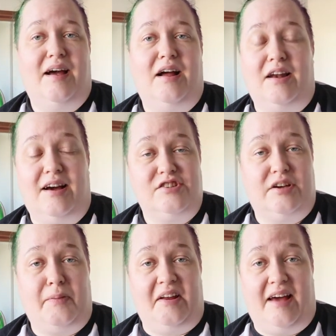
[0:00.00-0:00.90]

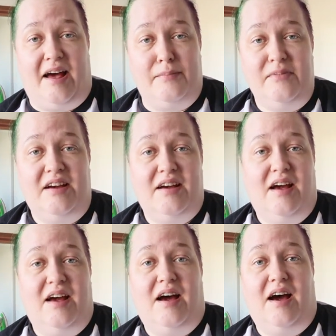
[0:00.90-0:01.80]
logic be damned,
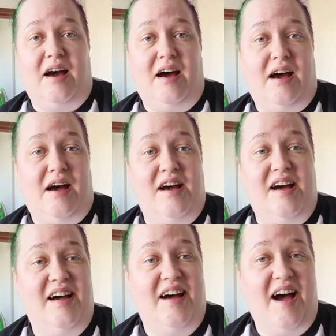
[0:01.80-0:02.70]

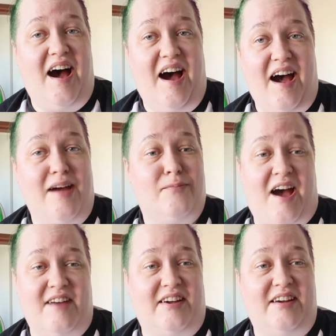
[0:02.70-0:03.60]
I am
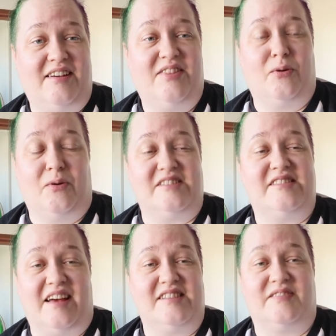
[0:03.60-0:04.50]
having the
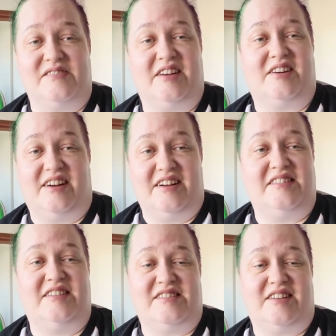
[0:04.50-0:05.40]
worst case of
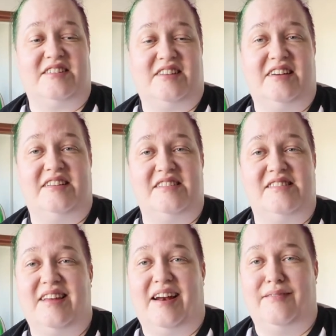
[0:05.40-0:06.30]

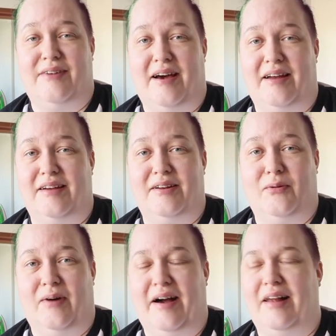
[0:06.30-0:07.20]
startitis that I've had in a
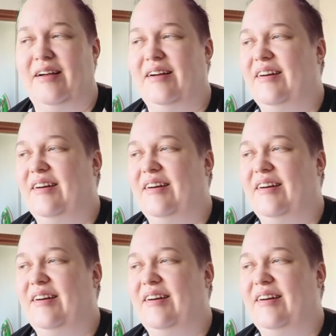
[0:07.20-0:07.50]
while.